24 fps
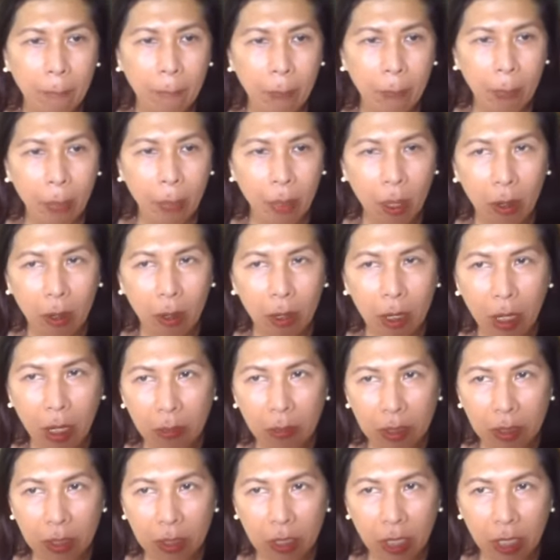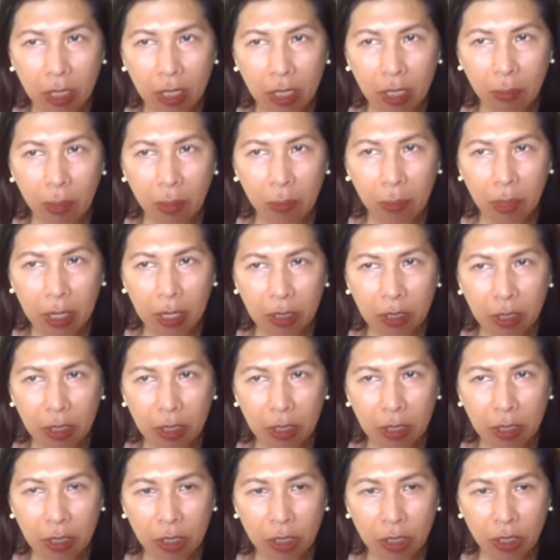Okay, I'm gonna send him a
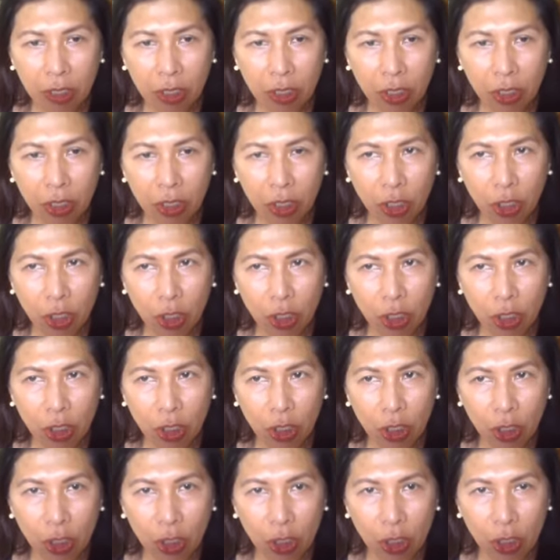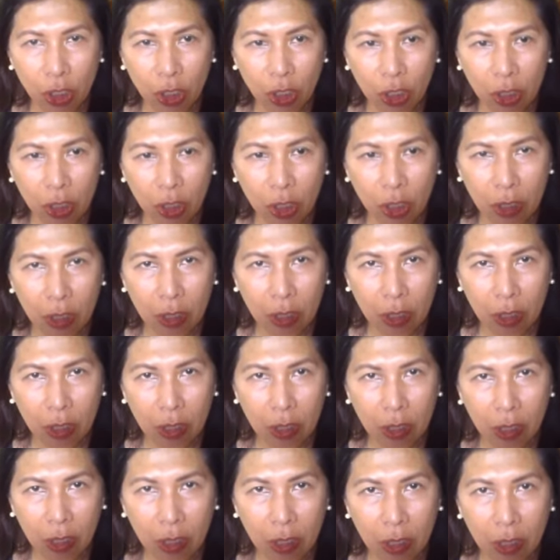message.
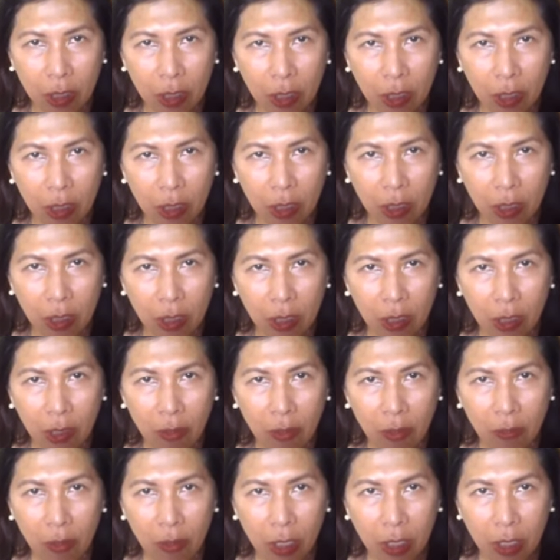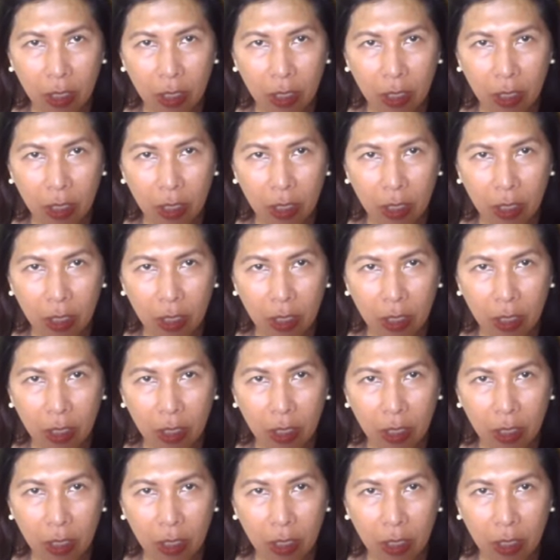I can even do that.